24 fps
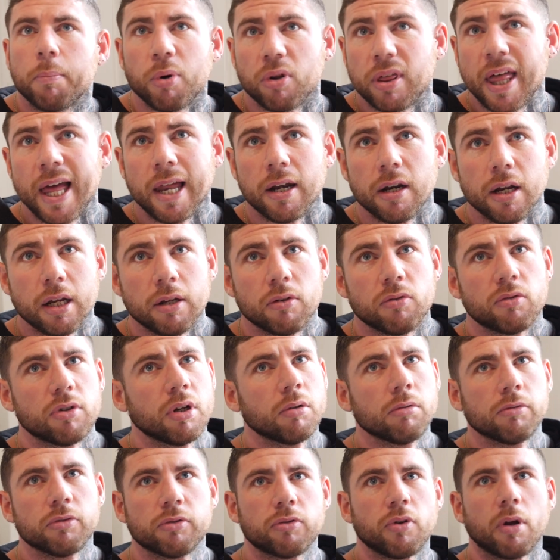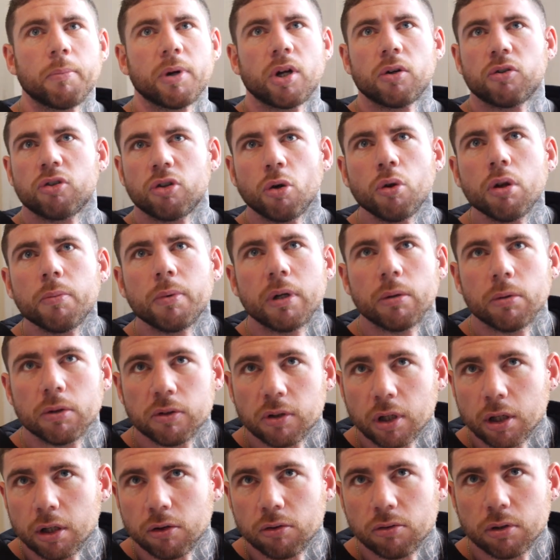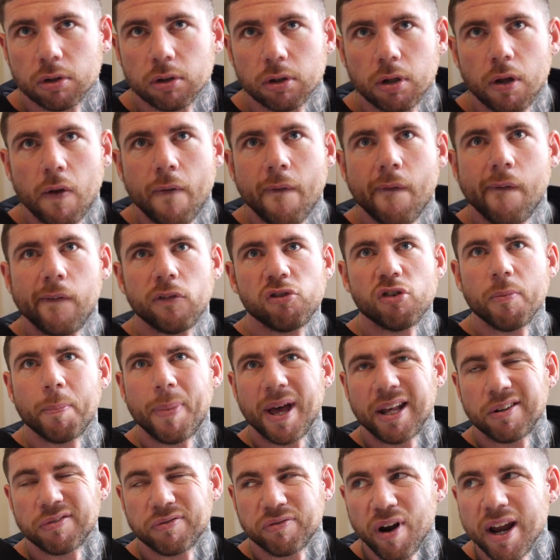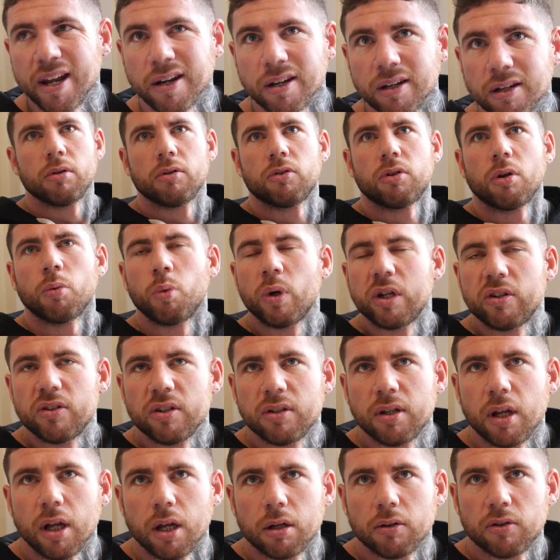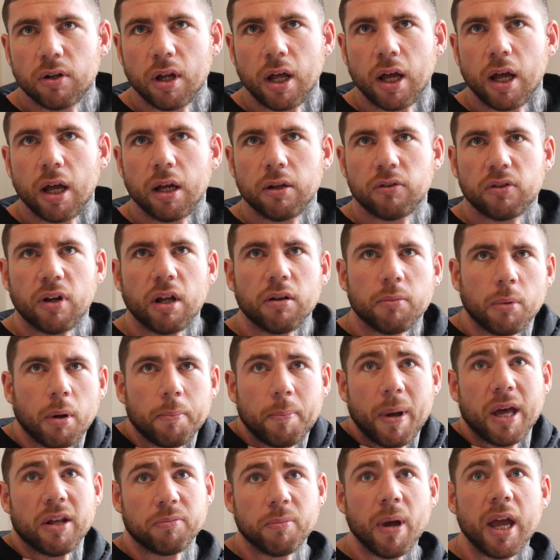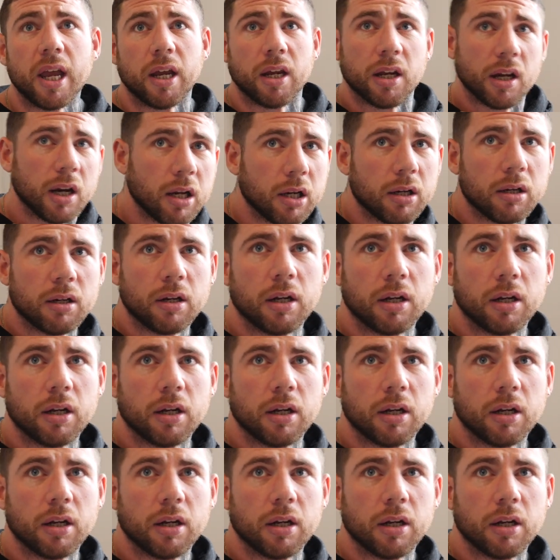then it's so strong, because all the people say it's your best friend. So which is it? So it's either my best mate, you know.